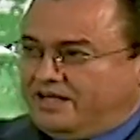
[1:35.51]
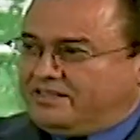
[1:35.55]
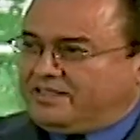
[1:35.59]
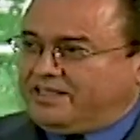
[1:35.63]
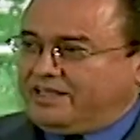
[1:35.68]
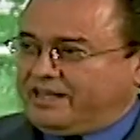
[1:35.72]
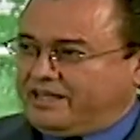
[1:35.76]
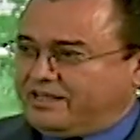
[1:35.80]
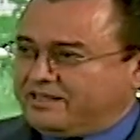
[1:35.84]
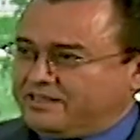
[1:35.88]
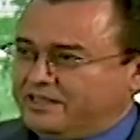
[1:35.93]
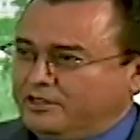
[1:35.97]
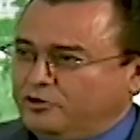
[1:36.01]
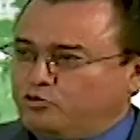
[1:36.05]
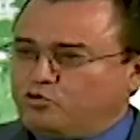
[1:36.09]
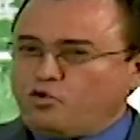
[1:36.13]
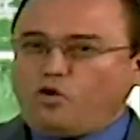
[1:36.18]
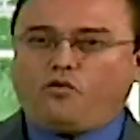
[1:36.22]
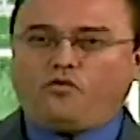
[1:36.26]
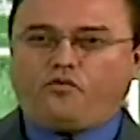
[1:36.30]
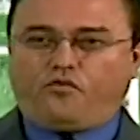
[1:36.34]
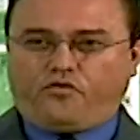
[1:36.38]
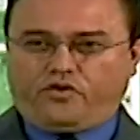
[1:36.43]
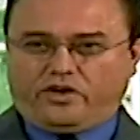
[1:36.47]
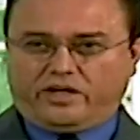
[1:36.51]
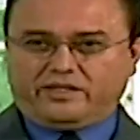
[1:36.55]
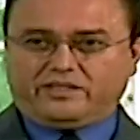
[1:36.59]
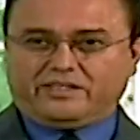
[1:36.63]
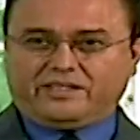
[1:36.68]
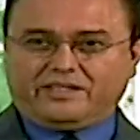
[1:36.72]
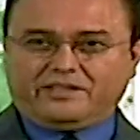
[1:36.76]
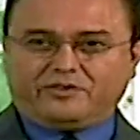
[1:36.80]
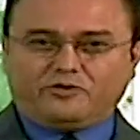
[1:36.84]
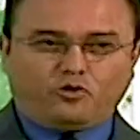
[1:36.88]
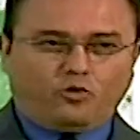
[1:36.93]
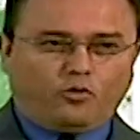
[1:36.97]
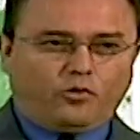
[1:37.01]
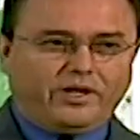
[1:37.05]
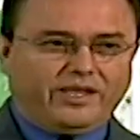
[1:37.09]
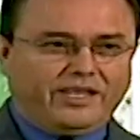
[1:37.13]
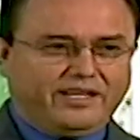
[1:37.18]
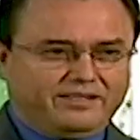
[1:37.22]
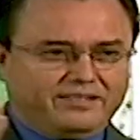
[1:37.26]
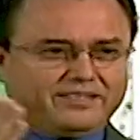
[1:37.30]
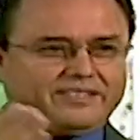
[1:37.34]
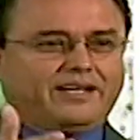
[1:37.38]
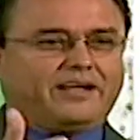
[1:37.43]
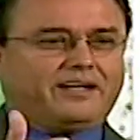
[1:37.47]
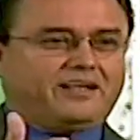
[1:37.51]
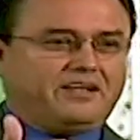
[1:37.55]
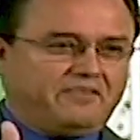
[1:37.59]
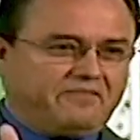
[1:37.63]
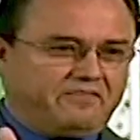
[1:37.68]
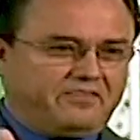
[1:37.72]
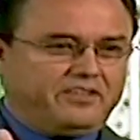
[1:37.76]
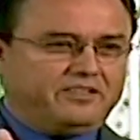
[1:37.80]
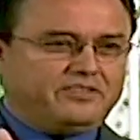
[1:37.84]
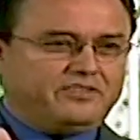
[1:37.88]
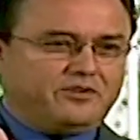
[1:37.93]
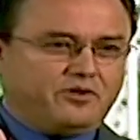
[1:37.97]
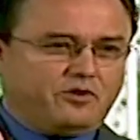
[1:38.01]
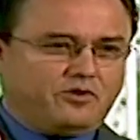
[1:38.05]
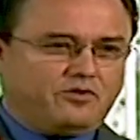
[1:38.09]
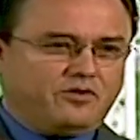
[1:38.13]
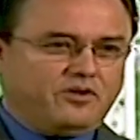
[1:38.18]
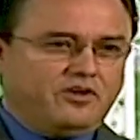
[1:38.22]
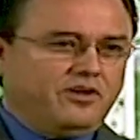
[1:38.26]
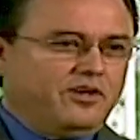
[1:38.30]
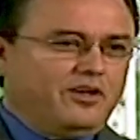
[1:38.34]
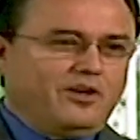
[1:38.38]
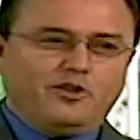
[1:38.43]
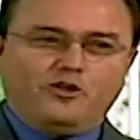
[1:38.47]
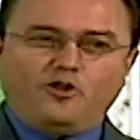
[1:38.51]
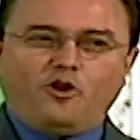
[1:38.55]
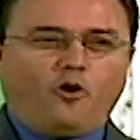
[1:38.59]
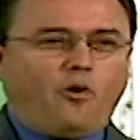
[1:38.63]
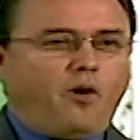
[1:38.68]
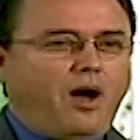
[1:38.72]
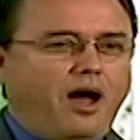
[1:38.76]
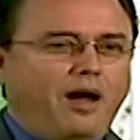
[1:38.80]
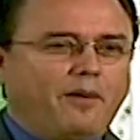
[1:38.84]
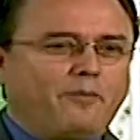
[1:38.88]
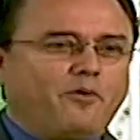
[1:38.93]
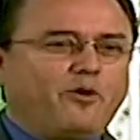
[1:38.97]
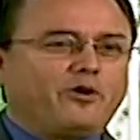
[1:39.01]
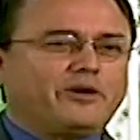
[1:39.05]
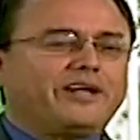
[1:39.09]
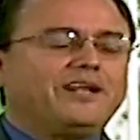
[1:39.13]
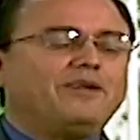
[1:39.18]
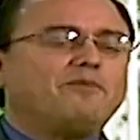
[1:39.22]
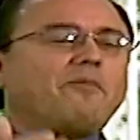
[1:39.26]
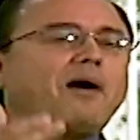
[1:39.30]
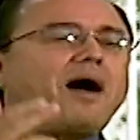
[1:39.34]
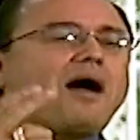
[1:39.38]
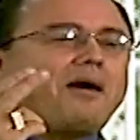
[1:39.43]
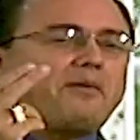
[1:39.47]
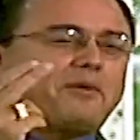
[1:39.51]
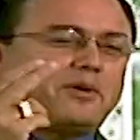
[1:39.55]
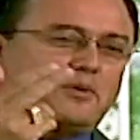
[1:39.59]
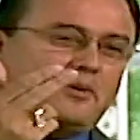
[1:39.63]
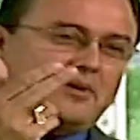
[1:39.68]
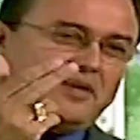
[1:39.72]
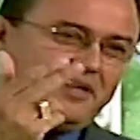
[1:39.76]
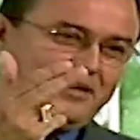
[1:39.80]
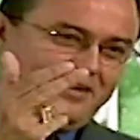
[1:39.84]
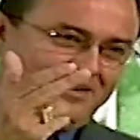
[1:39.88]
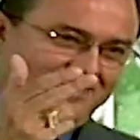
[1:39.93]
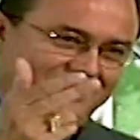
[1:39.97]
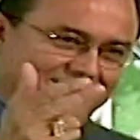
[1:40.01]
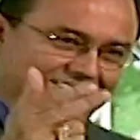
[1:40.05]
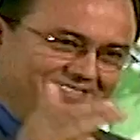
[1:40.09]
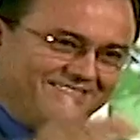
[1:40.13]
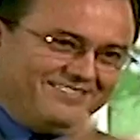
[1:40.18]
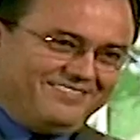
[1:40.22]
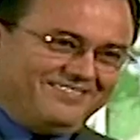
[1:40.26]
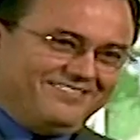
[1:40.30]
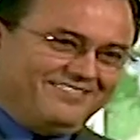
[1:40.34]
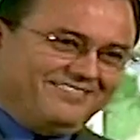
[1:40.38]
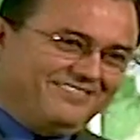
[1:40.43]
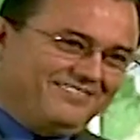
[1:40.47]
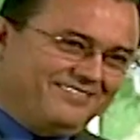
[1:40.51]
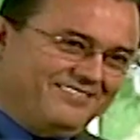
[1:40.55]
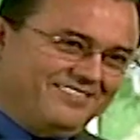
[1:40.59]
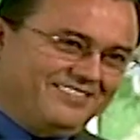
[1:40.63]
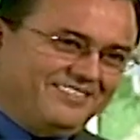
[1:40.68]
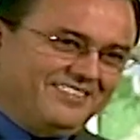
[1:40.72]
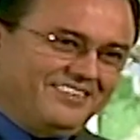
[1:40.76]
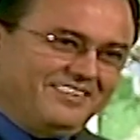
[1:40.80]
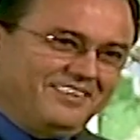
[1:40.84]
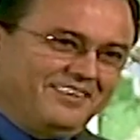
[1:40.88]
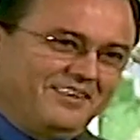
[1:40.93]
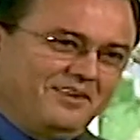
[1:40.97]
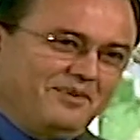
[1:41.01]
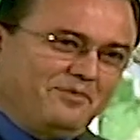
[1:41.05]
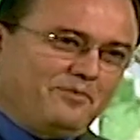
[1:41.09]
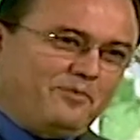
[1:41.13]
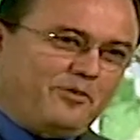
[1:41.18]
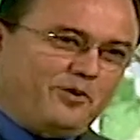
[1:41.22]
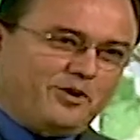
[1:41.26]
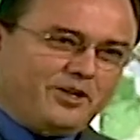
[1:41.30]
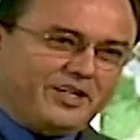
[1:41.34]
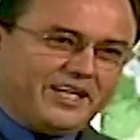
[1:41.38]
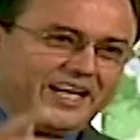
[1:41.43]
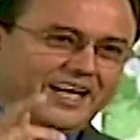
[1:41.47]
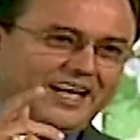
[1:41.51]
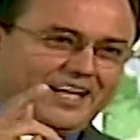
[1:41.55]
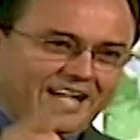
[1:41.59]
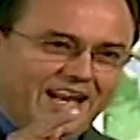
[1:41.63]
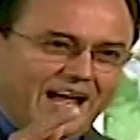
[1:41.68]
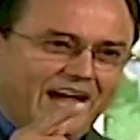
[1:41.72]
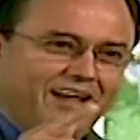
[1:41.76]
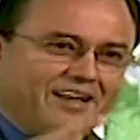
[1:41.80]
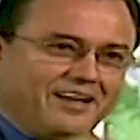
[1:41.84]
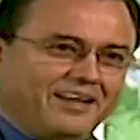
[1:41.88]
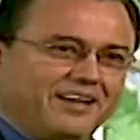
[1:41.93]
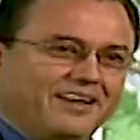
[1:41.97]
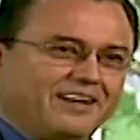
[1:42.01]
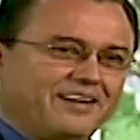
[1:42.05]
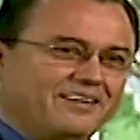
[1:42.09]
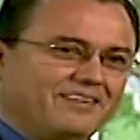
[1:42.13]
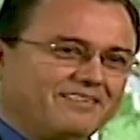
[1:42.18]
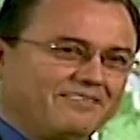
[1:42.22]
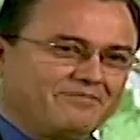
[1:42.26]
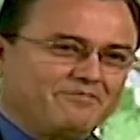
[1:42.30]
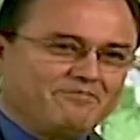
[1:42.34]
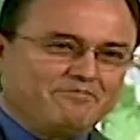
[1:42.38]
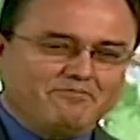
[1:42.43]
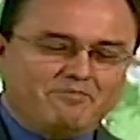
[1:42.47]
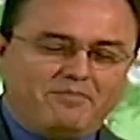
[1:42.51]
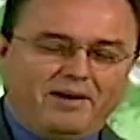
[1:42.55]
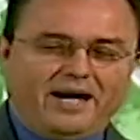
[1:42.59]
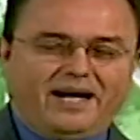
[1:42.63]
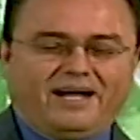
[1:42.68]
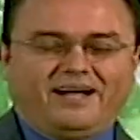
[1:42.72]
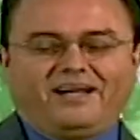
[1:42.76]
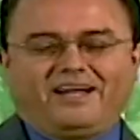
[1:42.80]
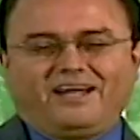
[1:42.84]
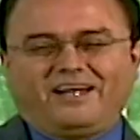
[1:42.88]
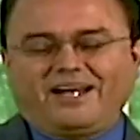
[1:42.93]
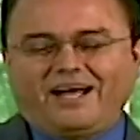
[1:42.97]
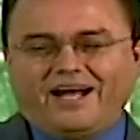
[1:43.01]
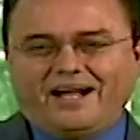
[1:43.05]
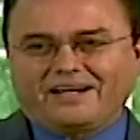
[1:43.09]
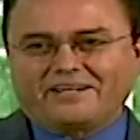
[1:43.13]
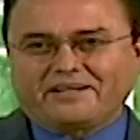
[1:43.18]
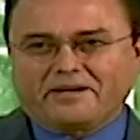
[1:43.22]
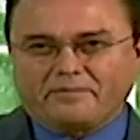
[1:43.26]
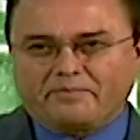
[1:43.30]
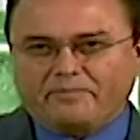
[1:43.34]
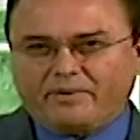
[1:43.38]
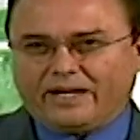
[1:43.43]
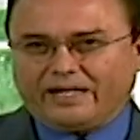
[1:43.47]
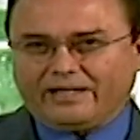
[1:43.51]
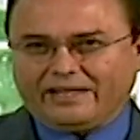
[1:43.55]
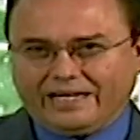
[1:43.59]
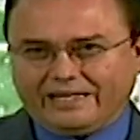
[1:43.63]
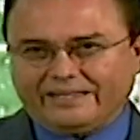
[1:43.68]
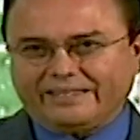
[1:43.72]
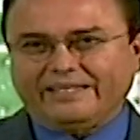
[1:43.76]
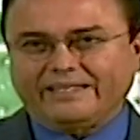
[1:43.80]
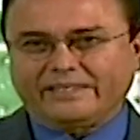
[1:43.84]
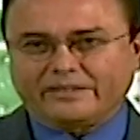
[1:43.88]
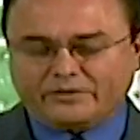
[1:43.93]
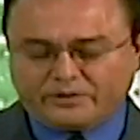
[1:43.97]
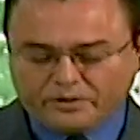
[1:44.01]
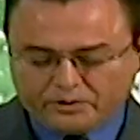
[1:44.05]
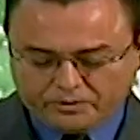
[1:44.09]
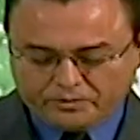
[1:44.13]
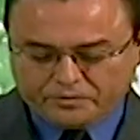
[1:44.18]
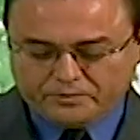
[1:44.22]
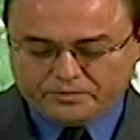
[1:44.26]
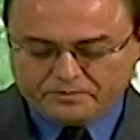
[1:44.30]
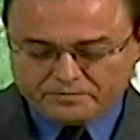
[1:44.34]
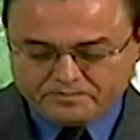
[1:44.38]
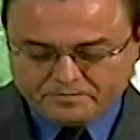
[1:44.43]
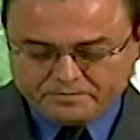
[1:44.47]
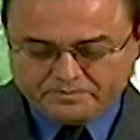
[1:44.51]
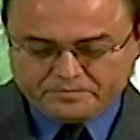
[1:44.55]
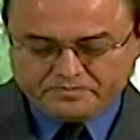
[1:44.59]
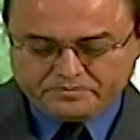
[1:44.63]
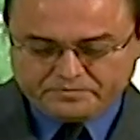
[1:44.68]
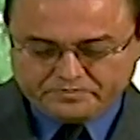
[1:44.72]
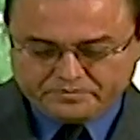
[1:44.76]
So if you offer your life as a sacrifice, you are not going to die. You are going to live because the angel is going to support you in everything.